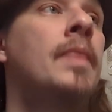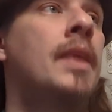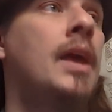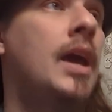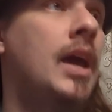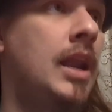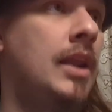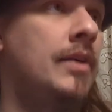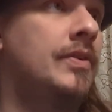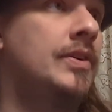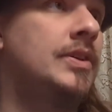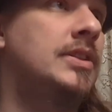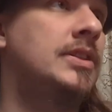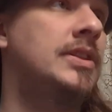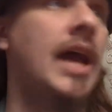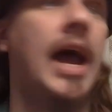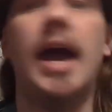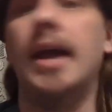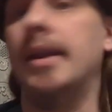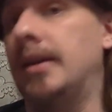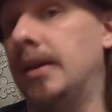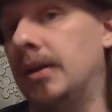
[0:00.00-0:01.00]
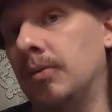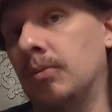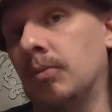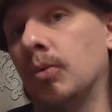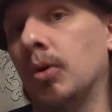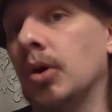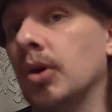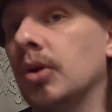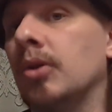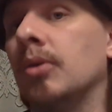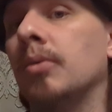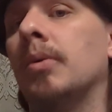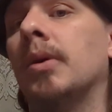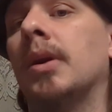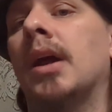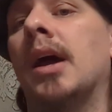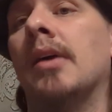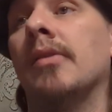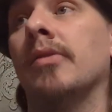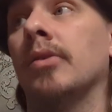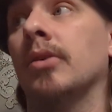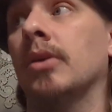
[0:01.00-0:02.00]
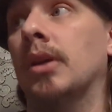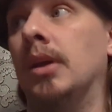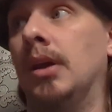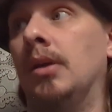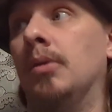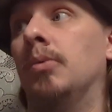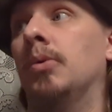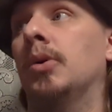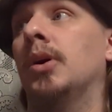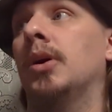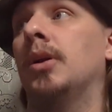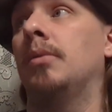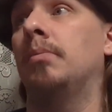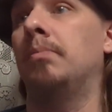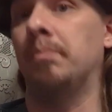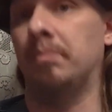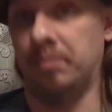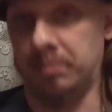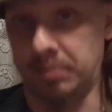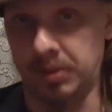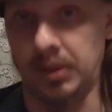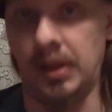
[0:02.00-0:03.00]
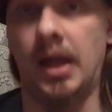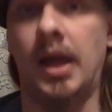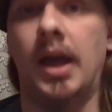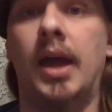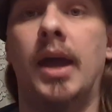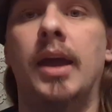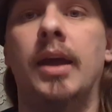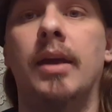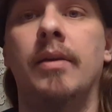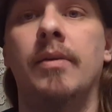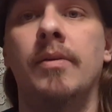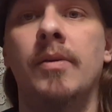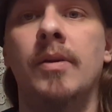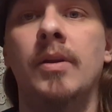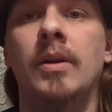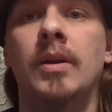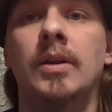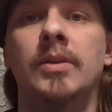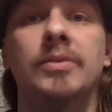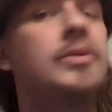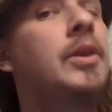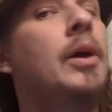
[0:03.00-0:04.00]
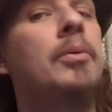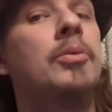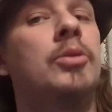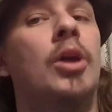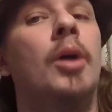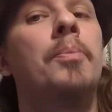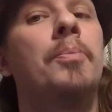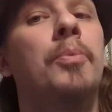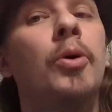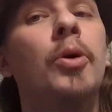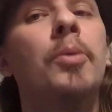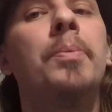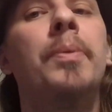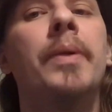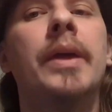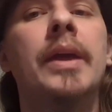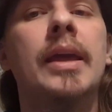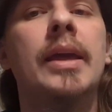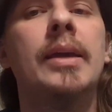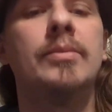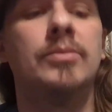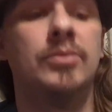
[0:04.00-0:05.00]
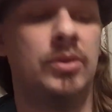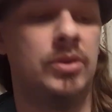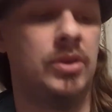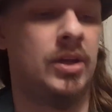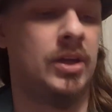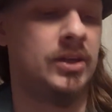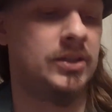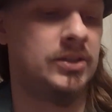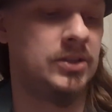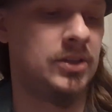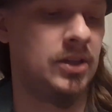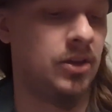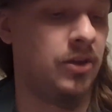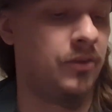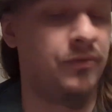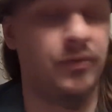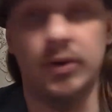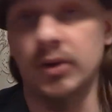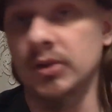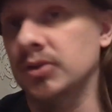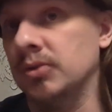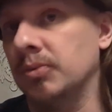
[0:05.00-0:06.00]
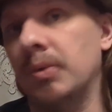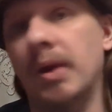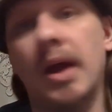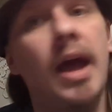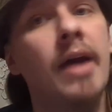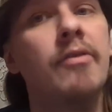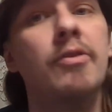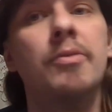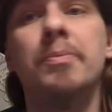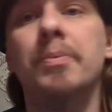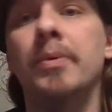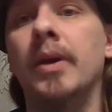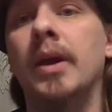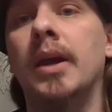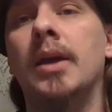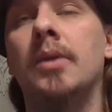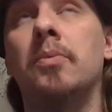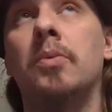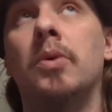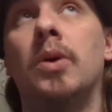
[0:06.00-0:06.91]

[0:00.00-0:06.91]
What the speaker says: And if his dad didn't work or whatever, he would play tabletop role-playing games with us. And the first one I ever played